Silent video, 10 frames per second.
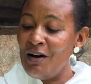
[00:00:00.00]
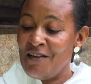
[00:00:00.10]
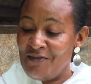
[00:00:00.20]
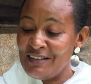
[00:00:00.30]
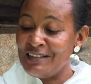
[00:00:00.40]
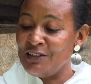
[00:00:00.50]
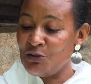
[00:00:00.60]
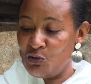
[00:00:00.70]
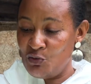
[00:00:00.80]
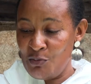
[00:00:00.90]
emphasis
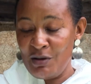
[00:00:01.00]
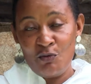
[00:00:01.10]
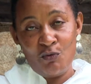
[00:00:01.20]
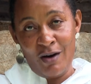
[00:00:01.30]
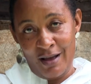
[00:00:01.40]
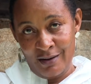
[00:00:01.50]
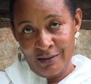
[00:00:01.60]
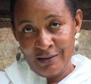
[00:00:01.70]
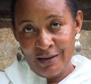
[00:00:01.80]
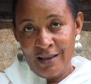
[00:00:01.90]
on women. One,
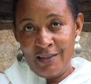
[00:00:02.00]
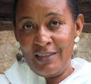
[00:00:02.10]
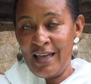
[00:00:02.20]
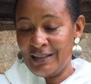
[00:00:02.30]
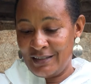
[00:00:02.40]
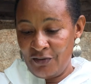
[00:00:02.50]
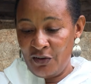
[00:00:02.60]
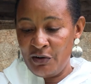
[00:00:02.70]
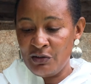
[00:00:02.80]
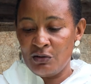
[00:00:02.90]
there are several
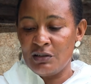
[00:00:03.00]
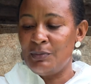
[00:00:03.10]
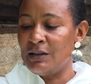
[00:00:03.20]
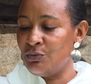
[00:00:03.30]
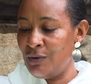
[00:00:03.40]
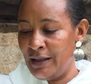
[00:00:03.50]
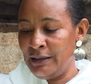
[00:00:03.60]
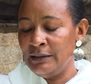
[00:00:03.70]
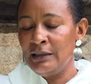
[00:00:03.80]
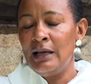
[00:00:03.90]
reasons, but one
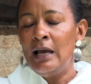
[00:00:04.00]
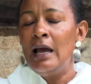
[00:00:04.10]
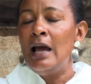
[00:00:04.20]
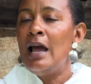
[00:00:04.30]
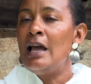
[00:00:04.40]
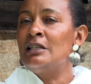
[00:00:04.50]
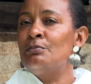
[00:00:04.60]
is